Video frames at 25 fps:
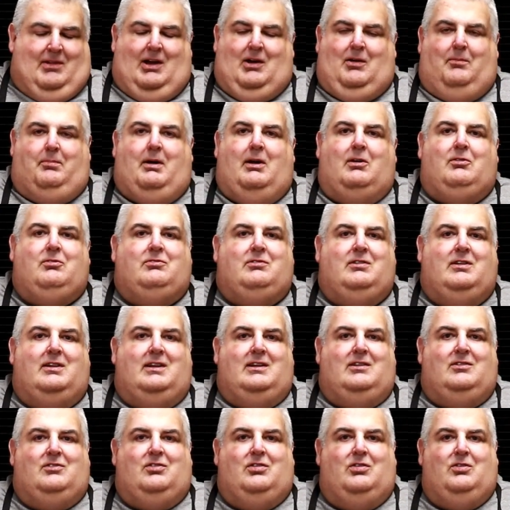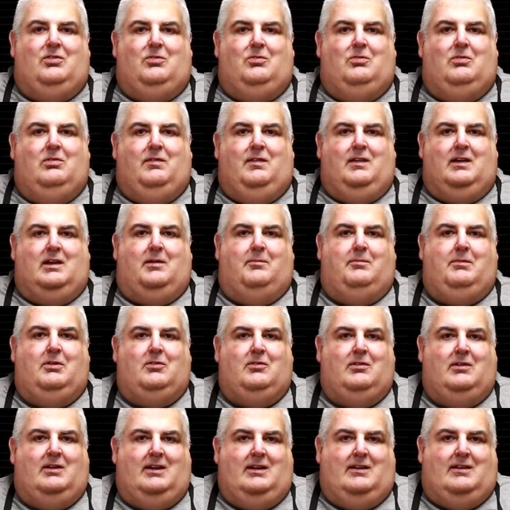post it into the
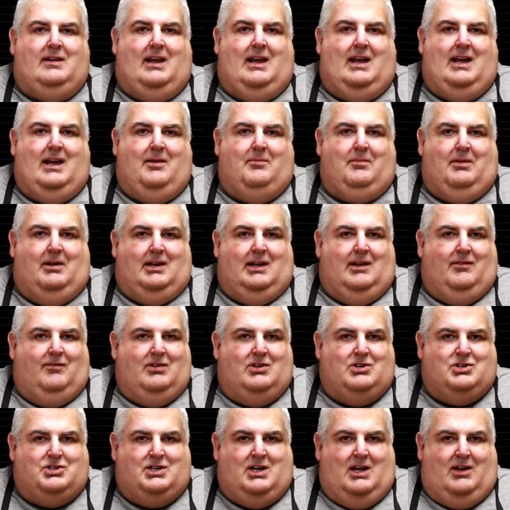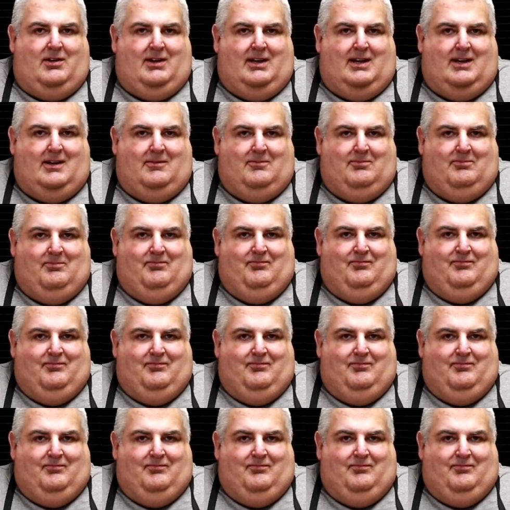community tab and give you a shout out.